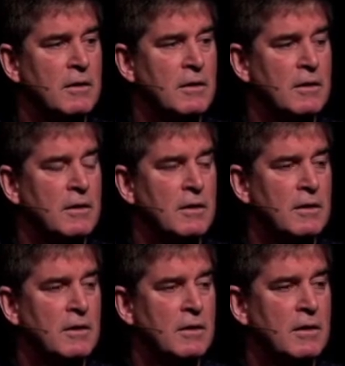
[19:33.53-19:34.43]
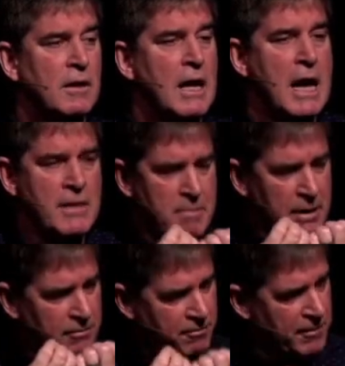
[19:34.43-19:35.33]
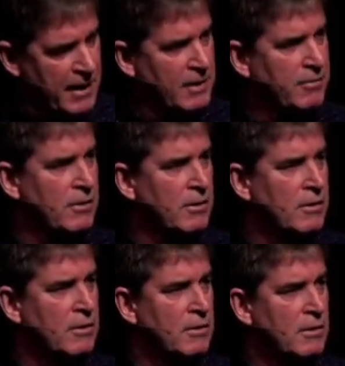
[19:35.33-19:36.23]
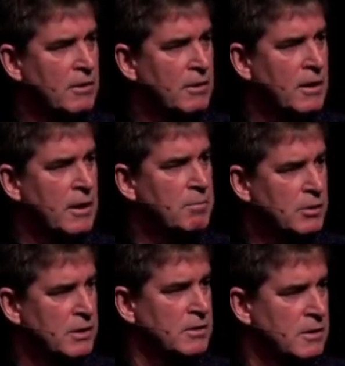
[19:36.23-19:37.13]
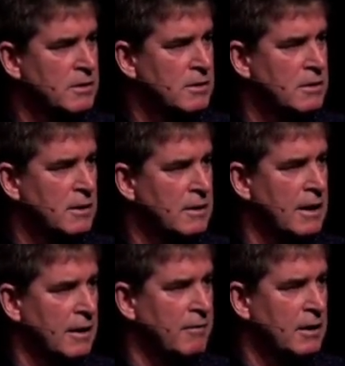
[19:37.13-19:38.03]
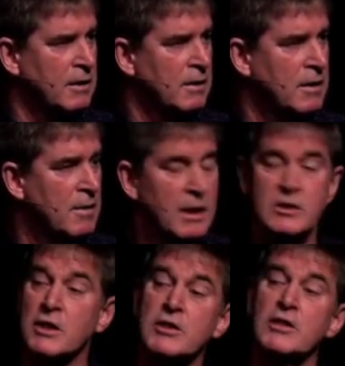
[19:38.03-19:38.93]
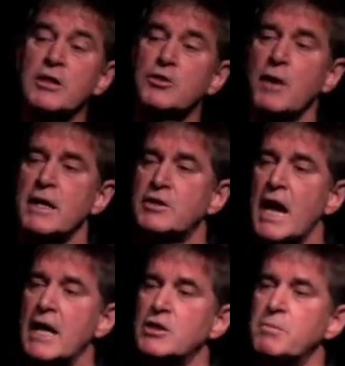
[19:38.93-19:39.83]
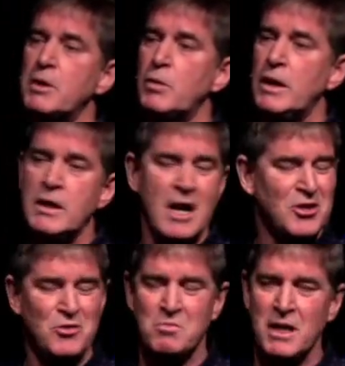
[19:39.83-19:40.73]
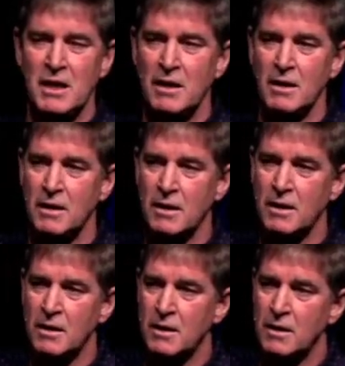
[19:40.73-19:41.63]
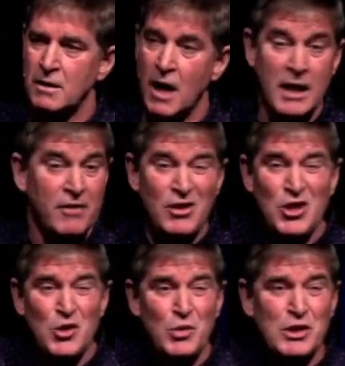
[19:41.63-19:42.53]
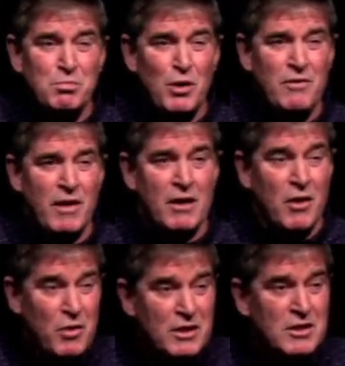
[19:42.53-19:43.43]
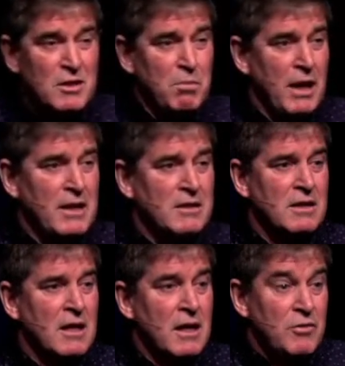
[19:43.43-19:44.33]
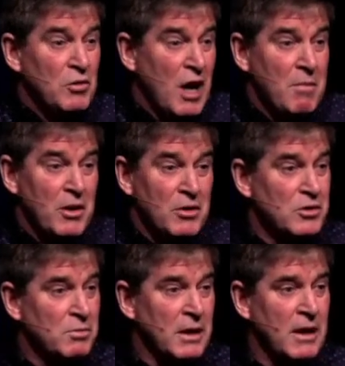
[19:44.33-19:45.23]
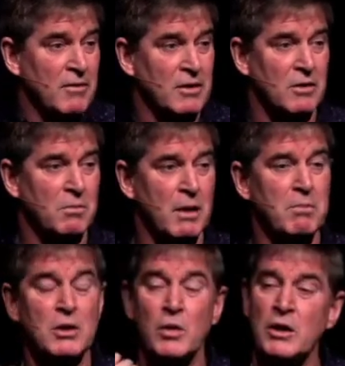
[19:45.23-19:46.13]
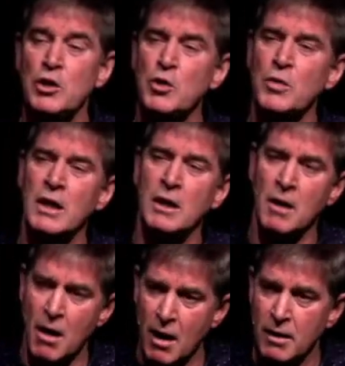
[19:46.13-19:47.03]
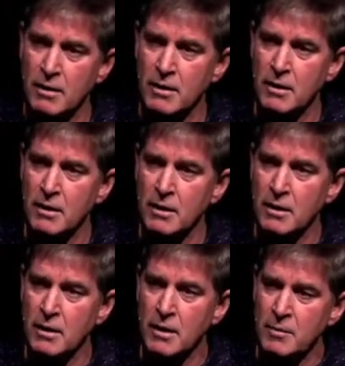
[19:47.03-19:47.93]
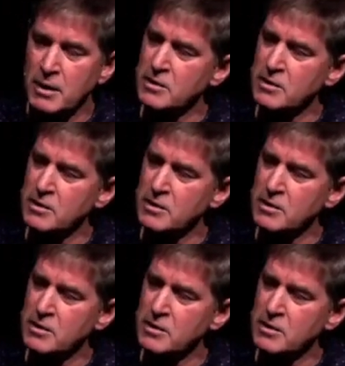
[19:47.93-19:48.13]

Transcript: And then be faithful and persistent in that giving. Because this is a transaction between not you and me, not even you and Springvale, though this is a place, if you come here, you should be giving to, but between you and God. Because it's a heart issue.